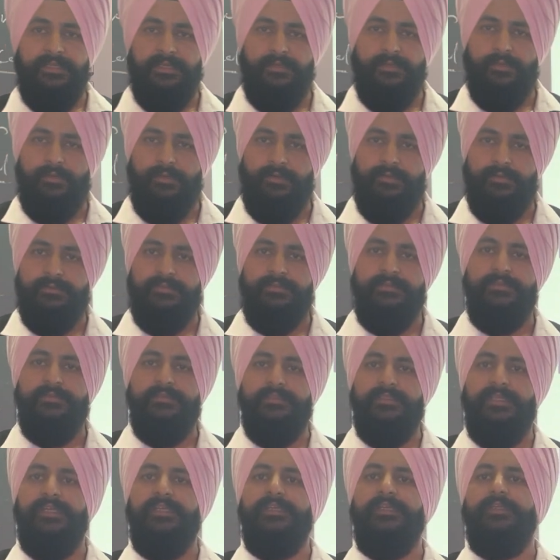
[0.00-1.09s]
a lot,
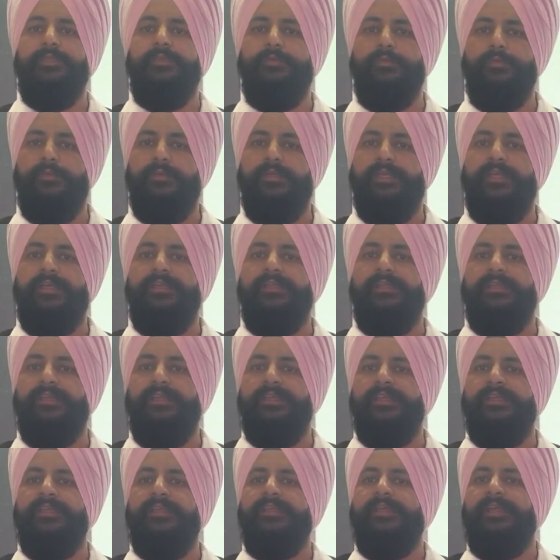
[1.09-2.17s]
then you can
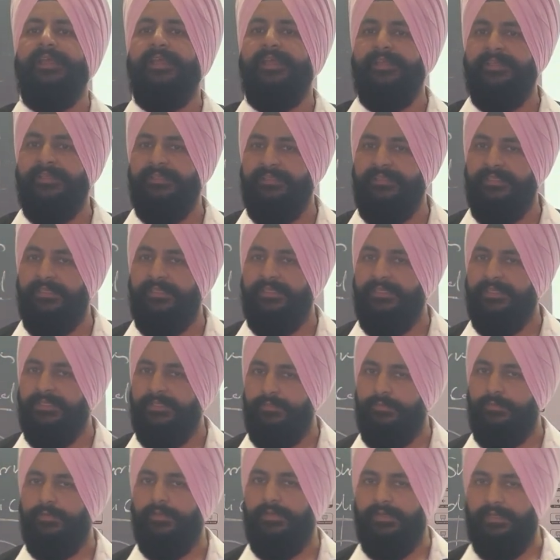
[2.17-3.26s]
gain anything in
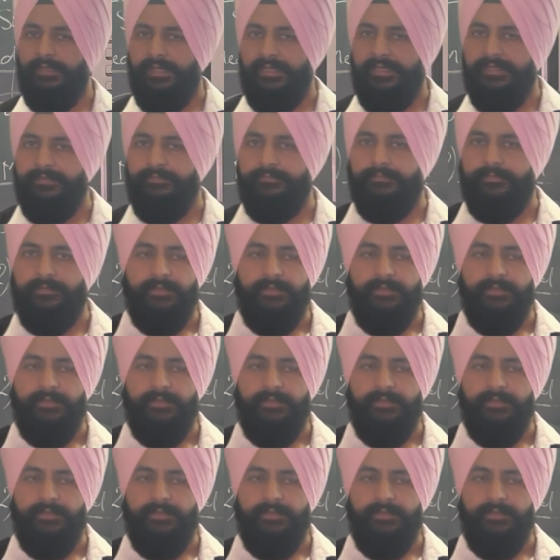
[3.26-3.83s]
your life.